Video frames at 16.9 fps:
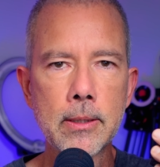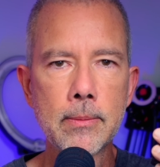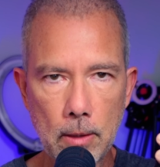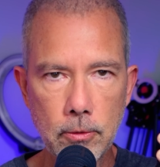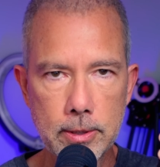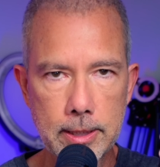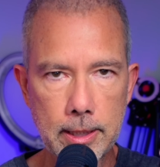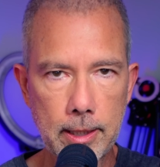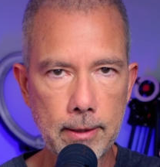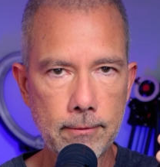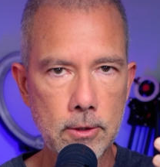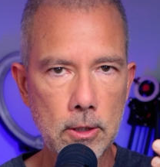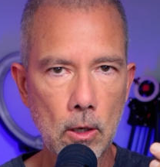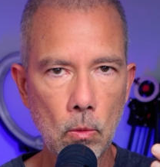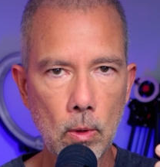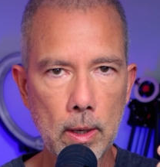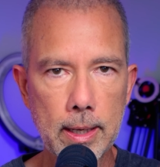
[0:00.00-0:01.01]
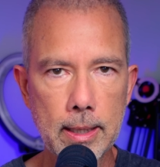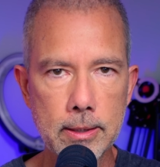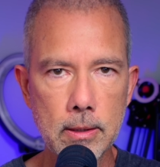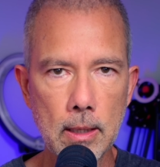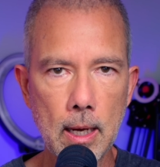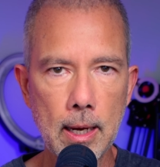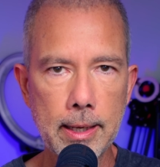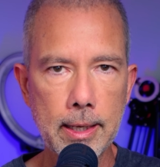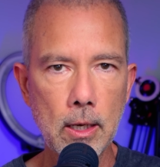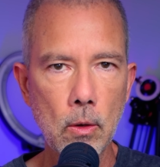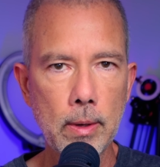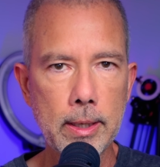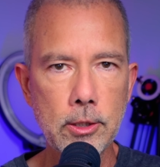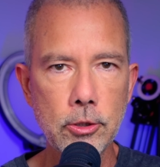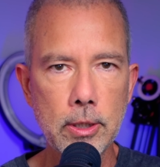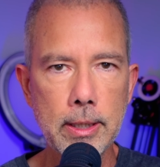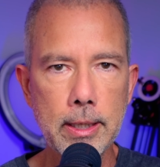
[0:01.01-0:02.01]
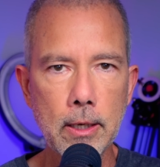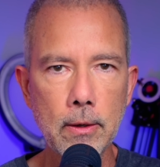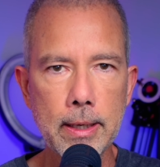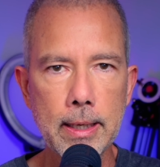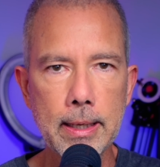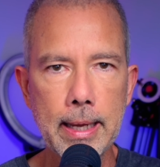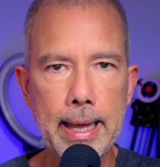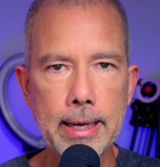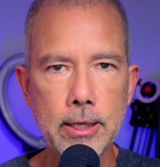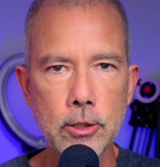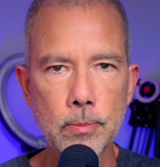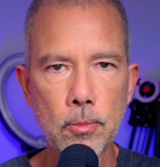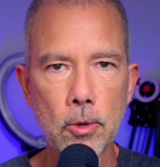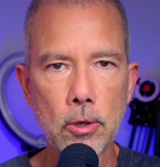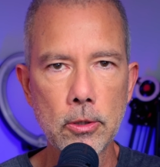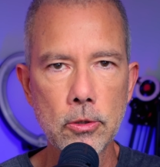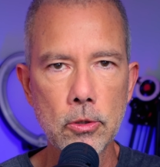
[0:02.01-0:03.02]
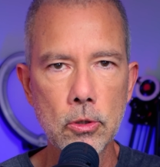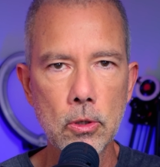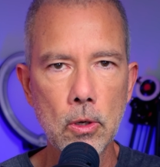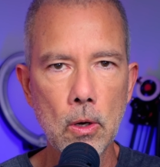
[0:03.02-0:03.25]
Plosives are what us audio engineering experts